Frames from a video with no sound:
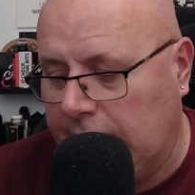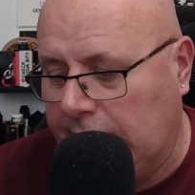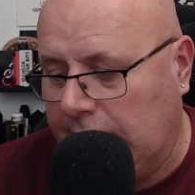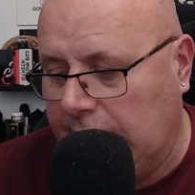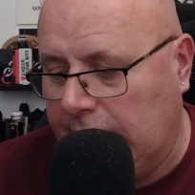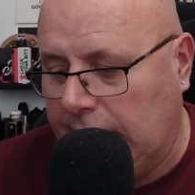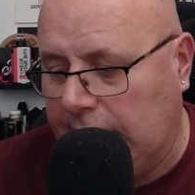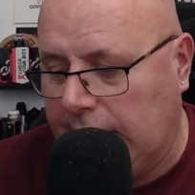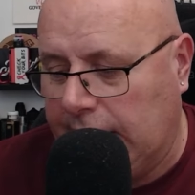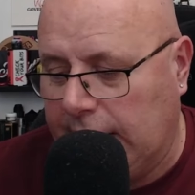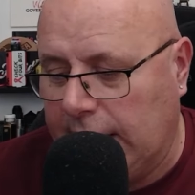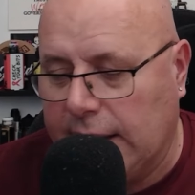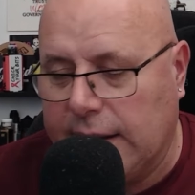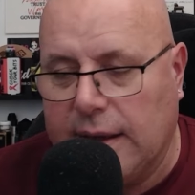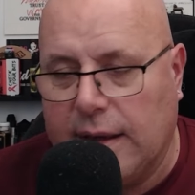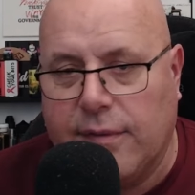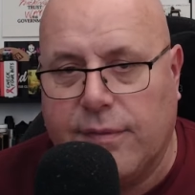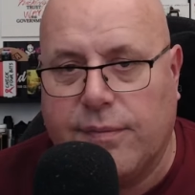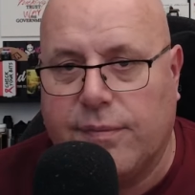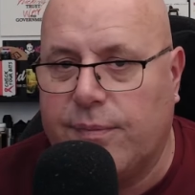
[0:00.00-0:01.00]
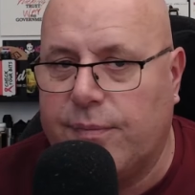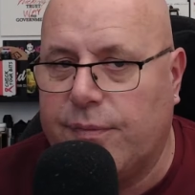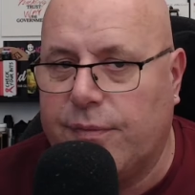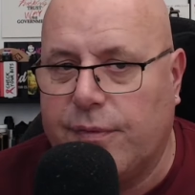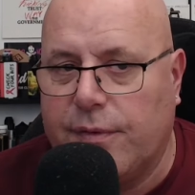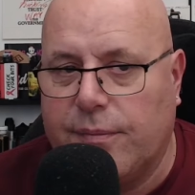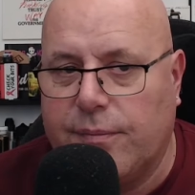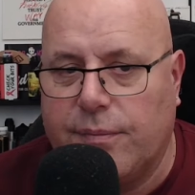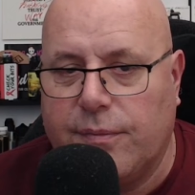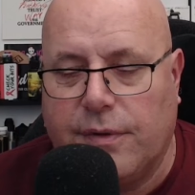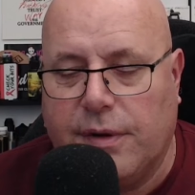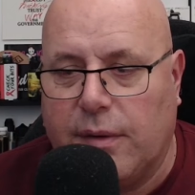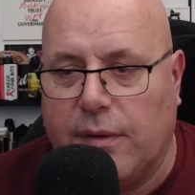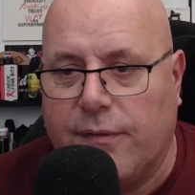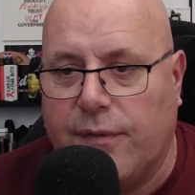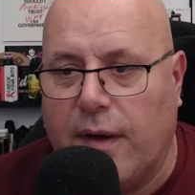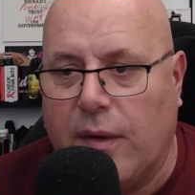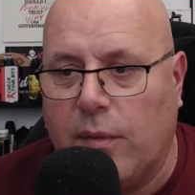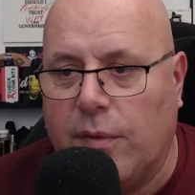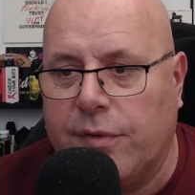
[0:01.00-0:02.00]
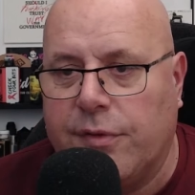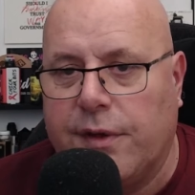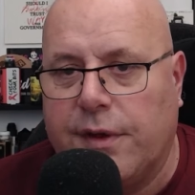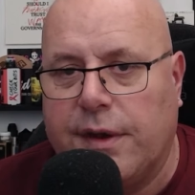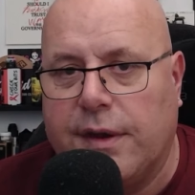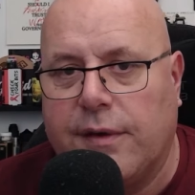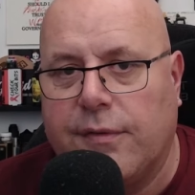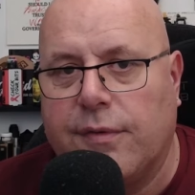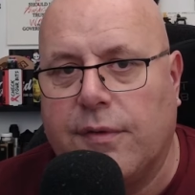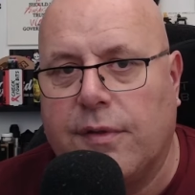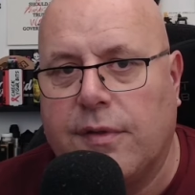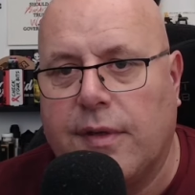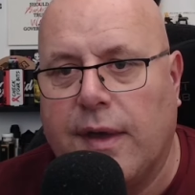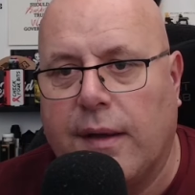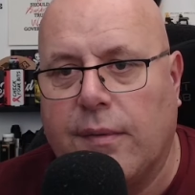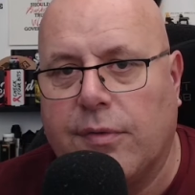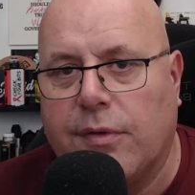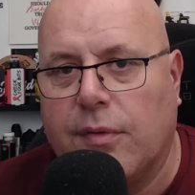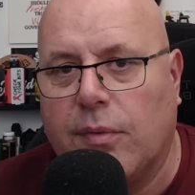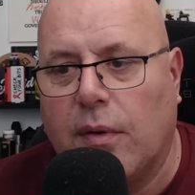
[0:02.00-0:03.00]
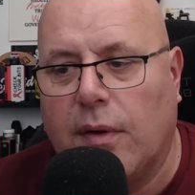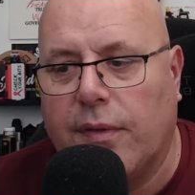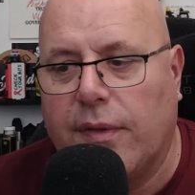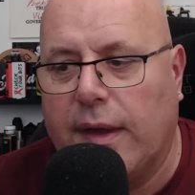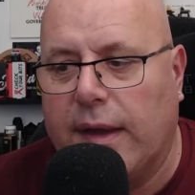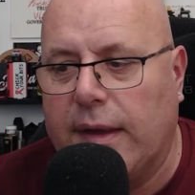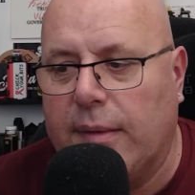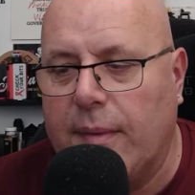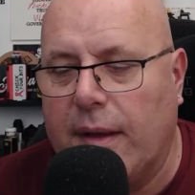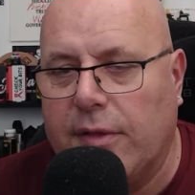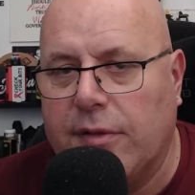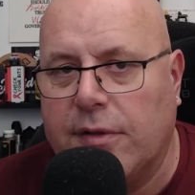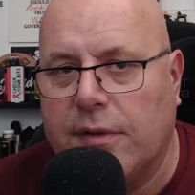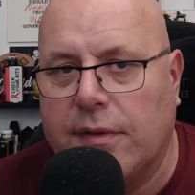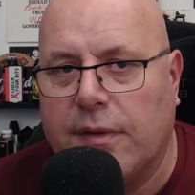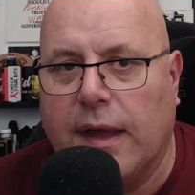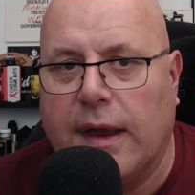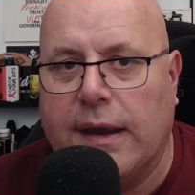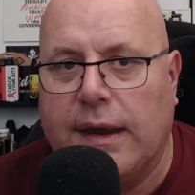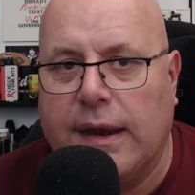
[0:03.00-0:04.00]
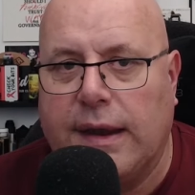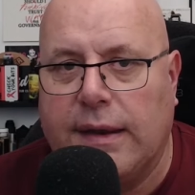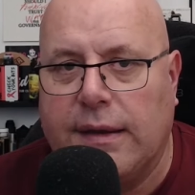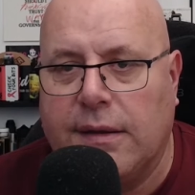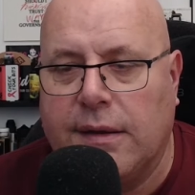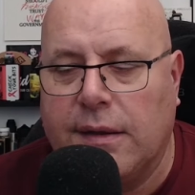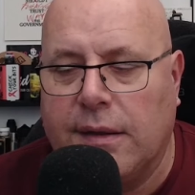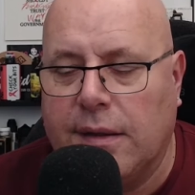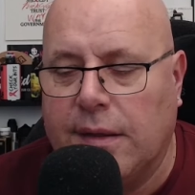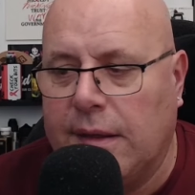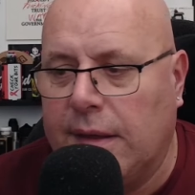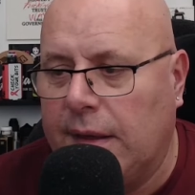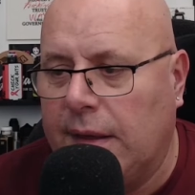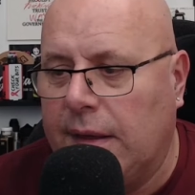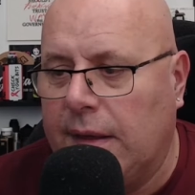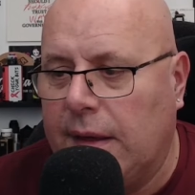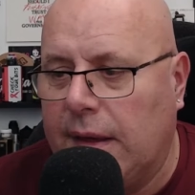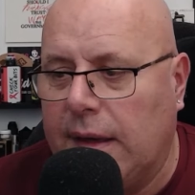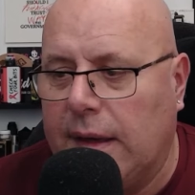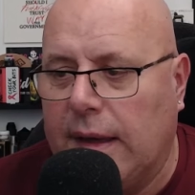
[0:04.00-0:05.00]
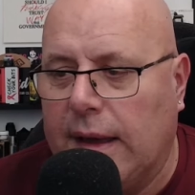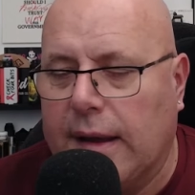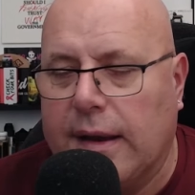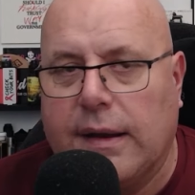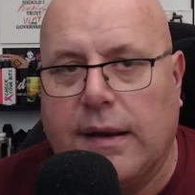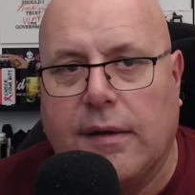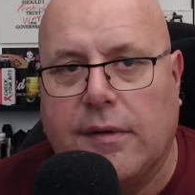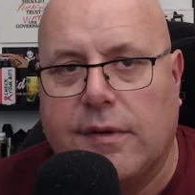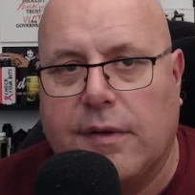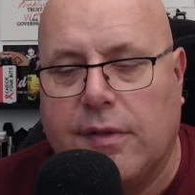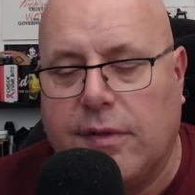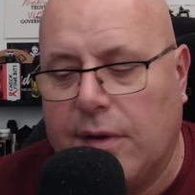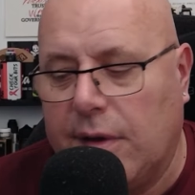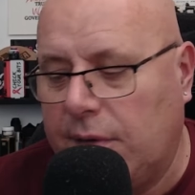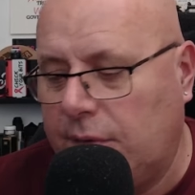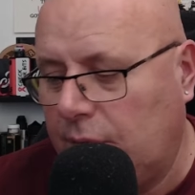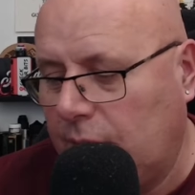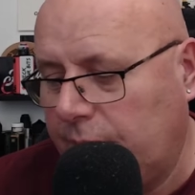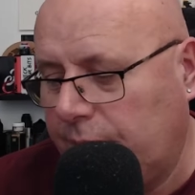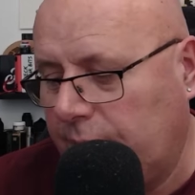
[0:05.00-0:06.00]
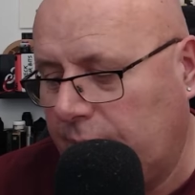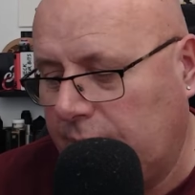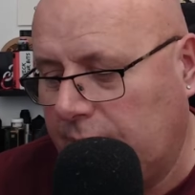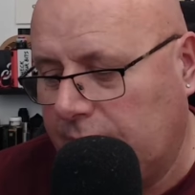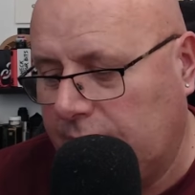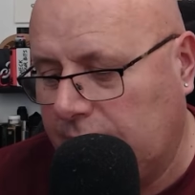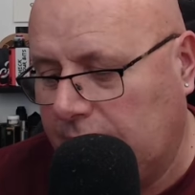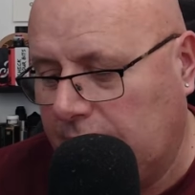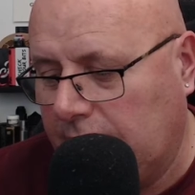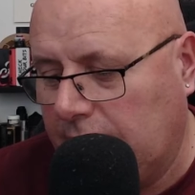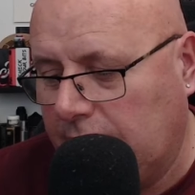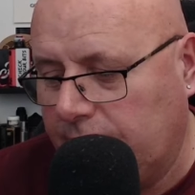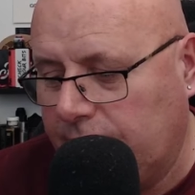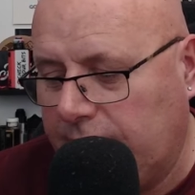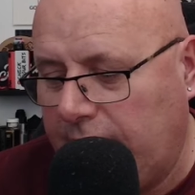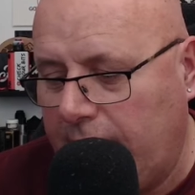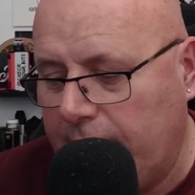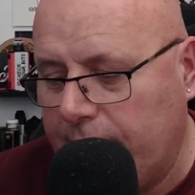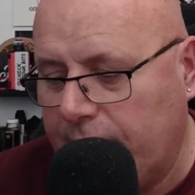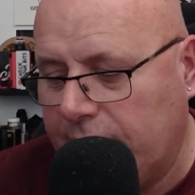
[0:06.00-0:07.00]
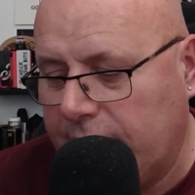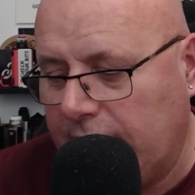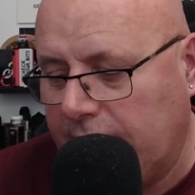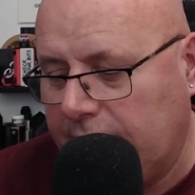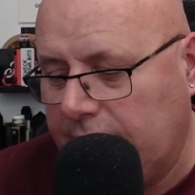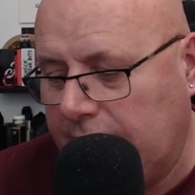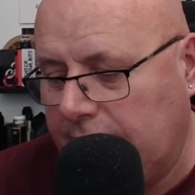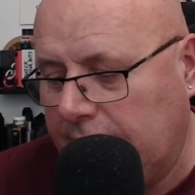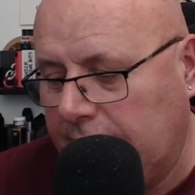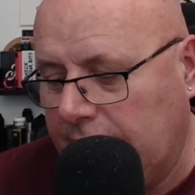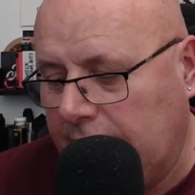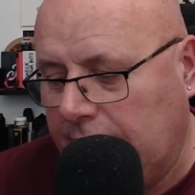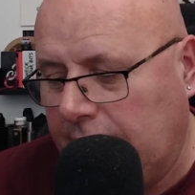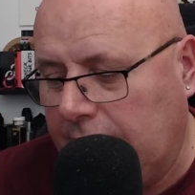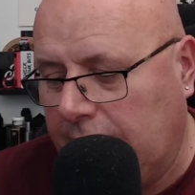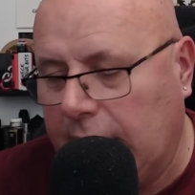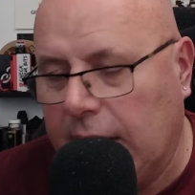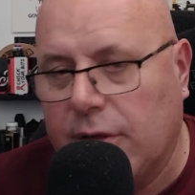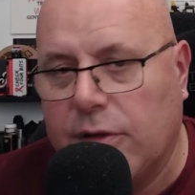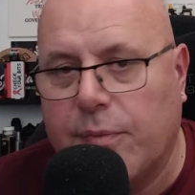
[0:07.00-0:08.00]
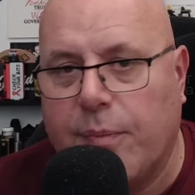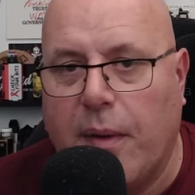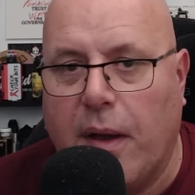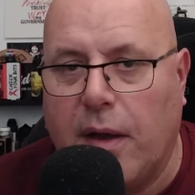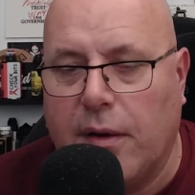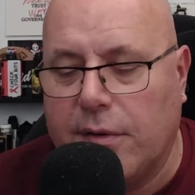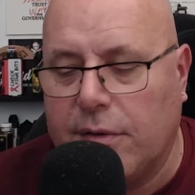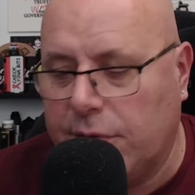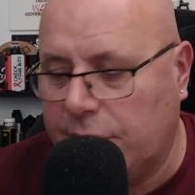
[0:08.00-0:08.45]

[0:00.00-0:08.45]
If I wanted a different sound to what they imagined I needed, I can actually turn up. There's a depth setting, a sparkle